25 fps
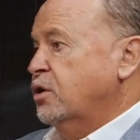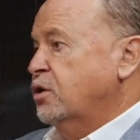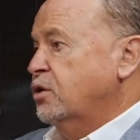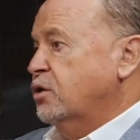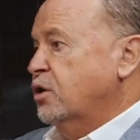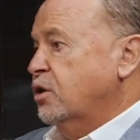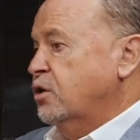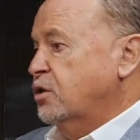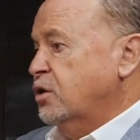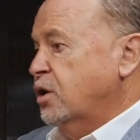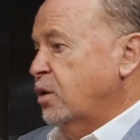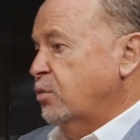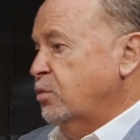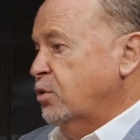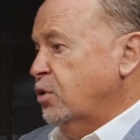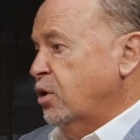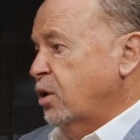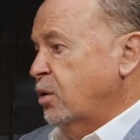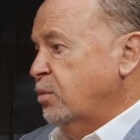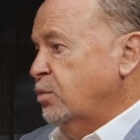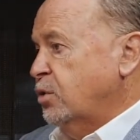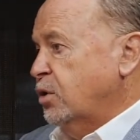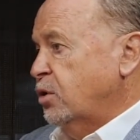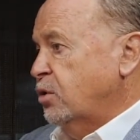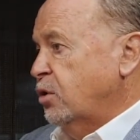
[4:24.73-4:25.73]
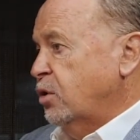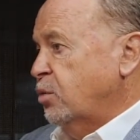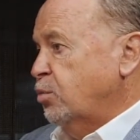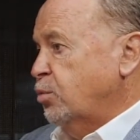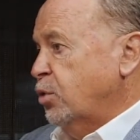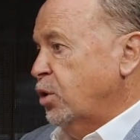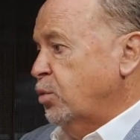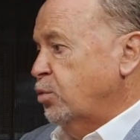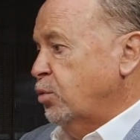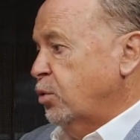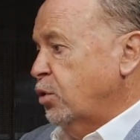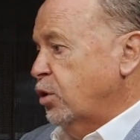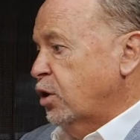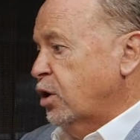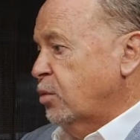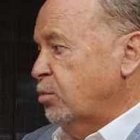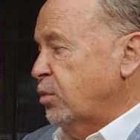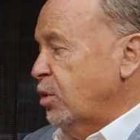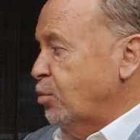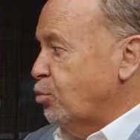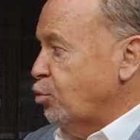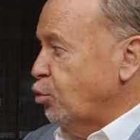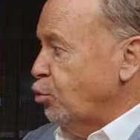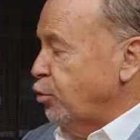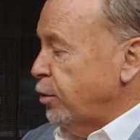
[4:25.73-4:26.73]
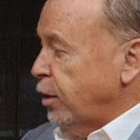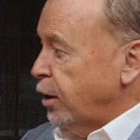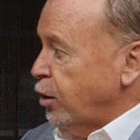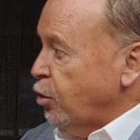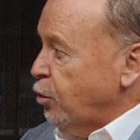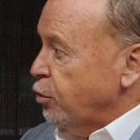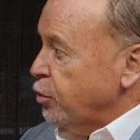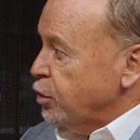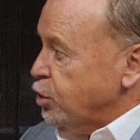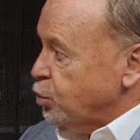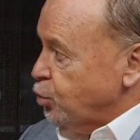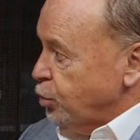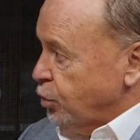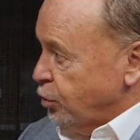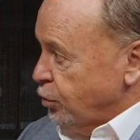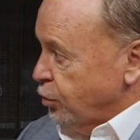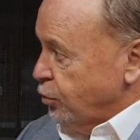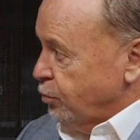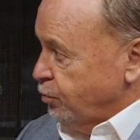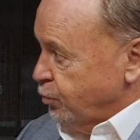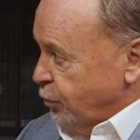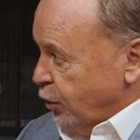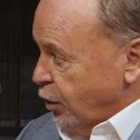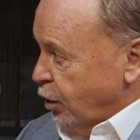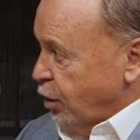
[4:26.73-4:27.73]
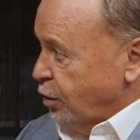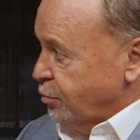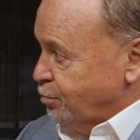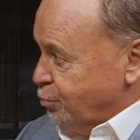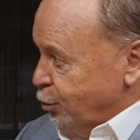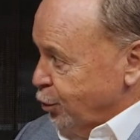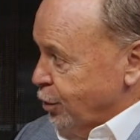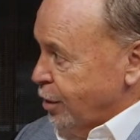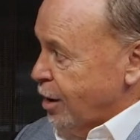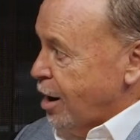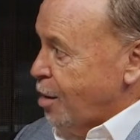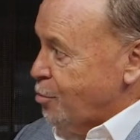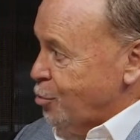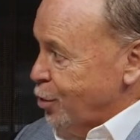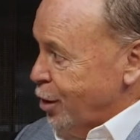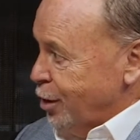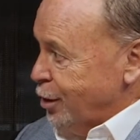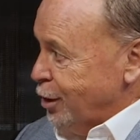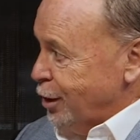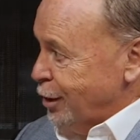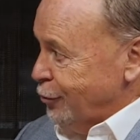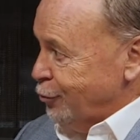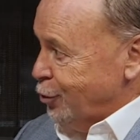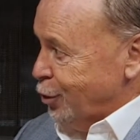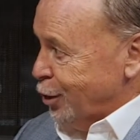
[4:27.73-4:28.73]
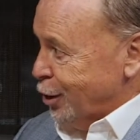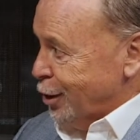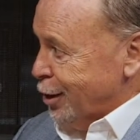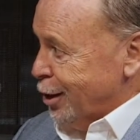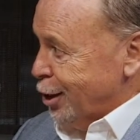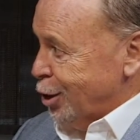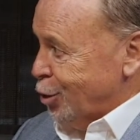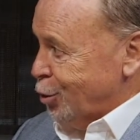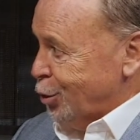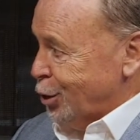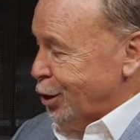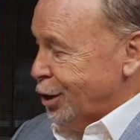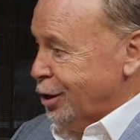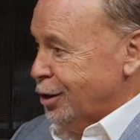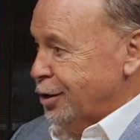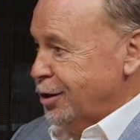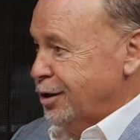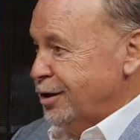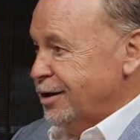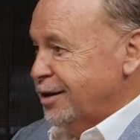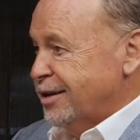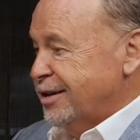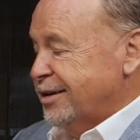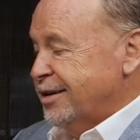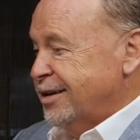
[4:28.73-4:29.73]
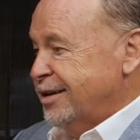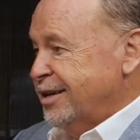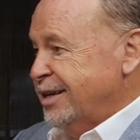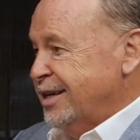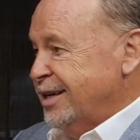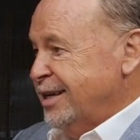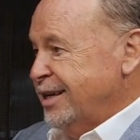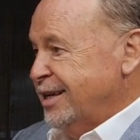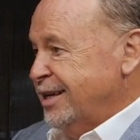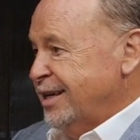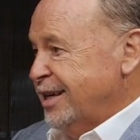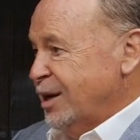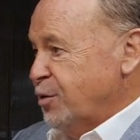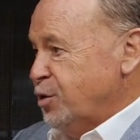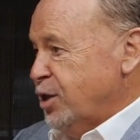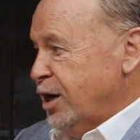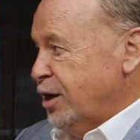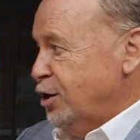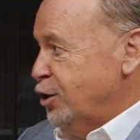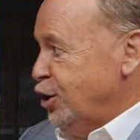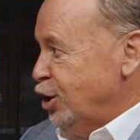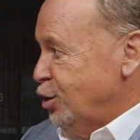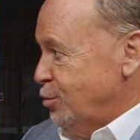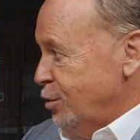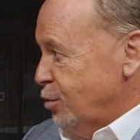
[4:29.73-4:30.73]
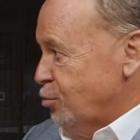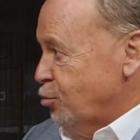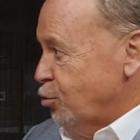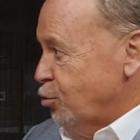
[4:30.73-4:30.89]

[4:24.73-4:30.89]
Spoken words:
So sometimes you need people that can be brutally honest with you, put their arm around and give you a cuddle when you need it. They need to be